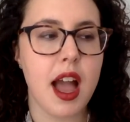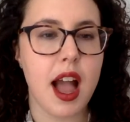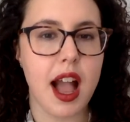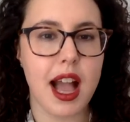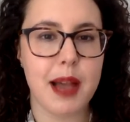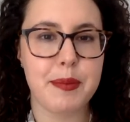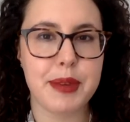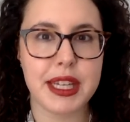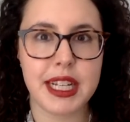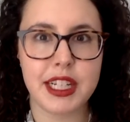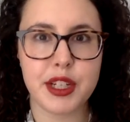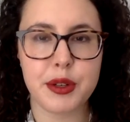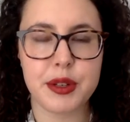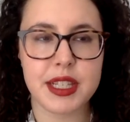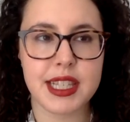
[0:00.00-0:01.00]
And I
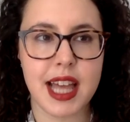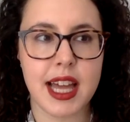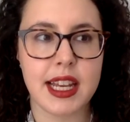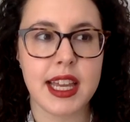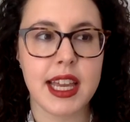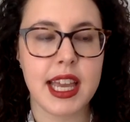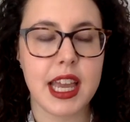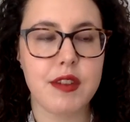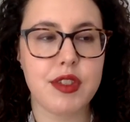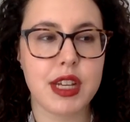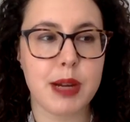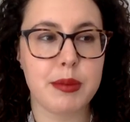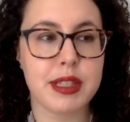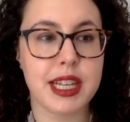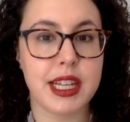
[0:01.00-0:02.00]
noticed that if the
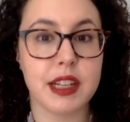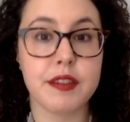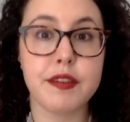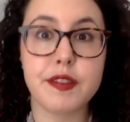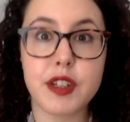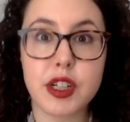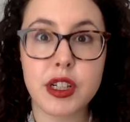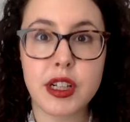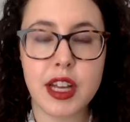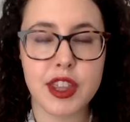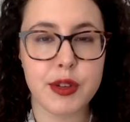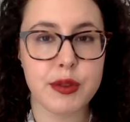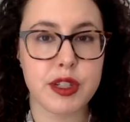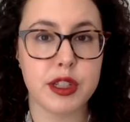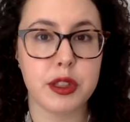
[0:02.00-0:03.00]
cup was getting full and
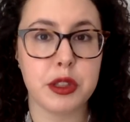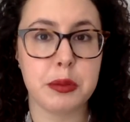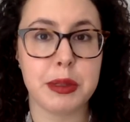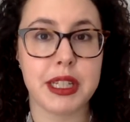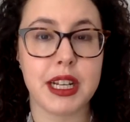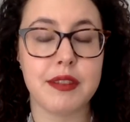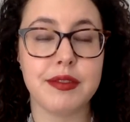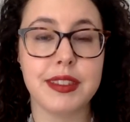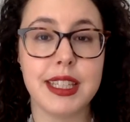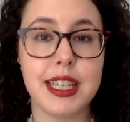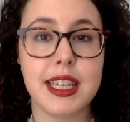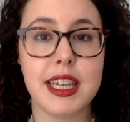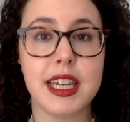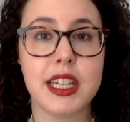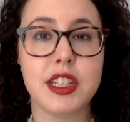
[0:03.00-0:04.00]
there was a little bit of
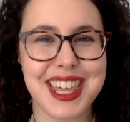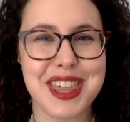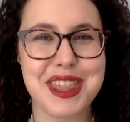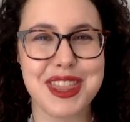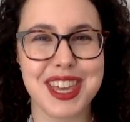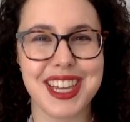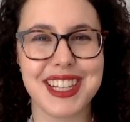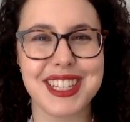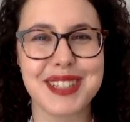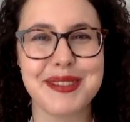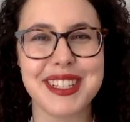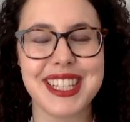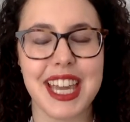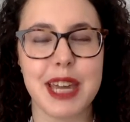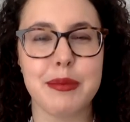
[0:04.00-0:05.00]
leakage, the Thinx
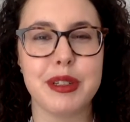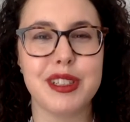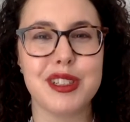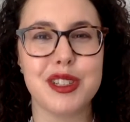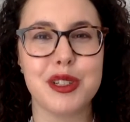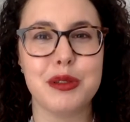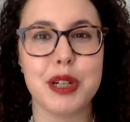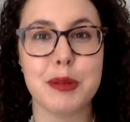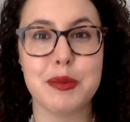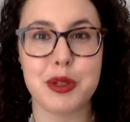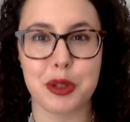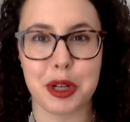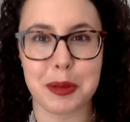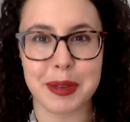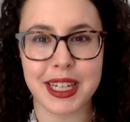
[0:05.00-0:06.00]
was able to
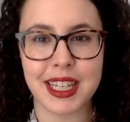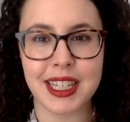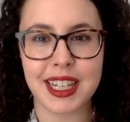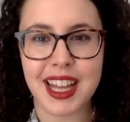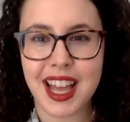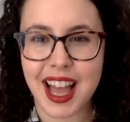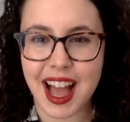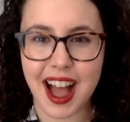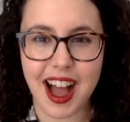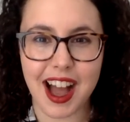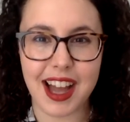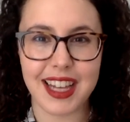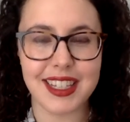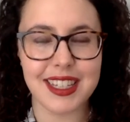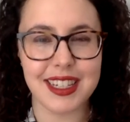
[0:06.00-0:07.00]
absorb
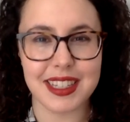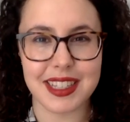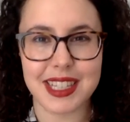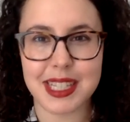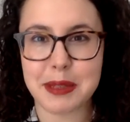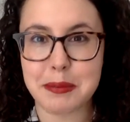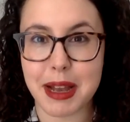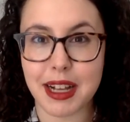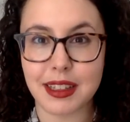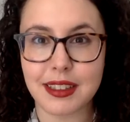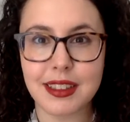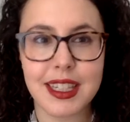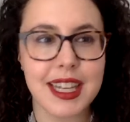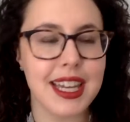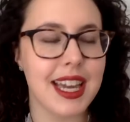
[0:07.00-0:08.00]
it. It didn't
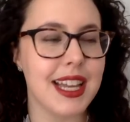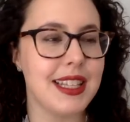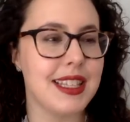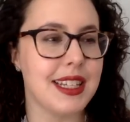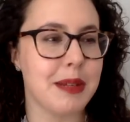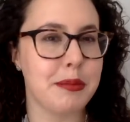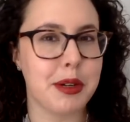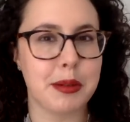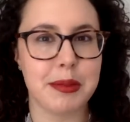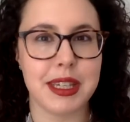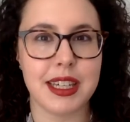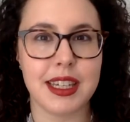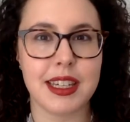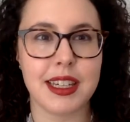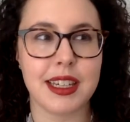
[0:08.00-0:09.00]
smell. It didn't put
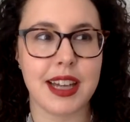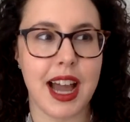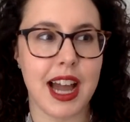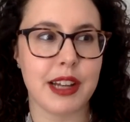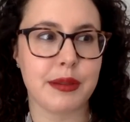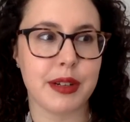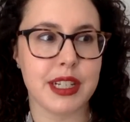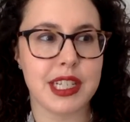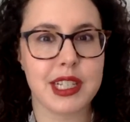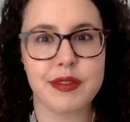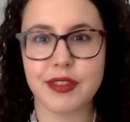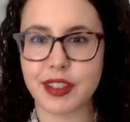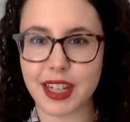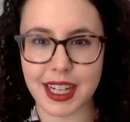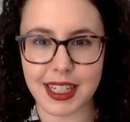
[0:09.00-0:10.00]
me at risk
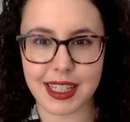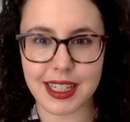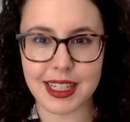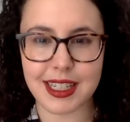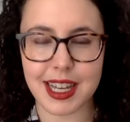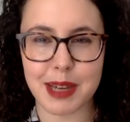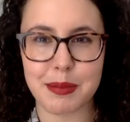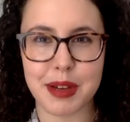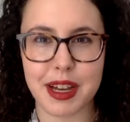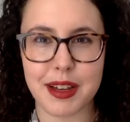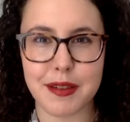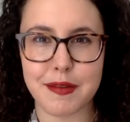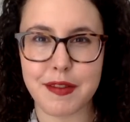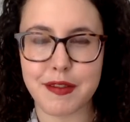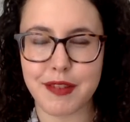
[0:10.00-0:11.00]
for any type
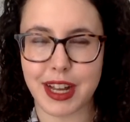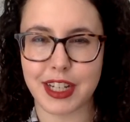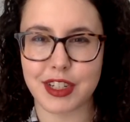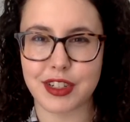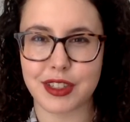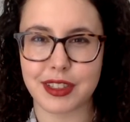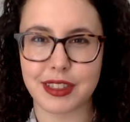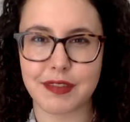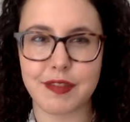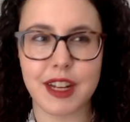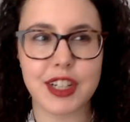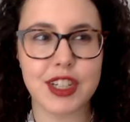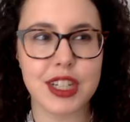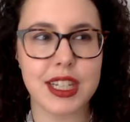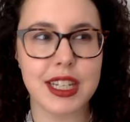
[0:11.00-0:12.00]
of vaginal
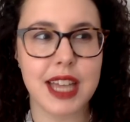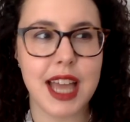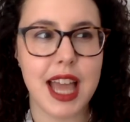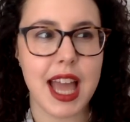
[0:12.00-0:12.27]
infection,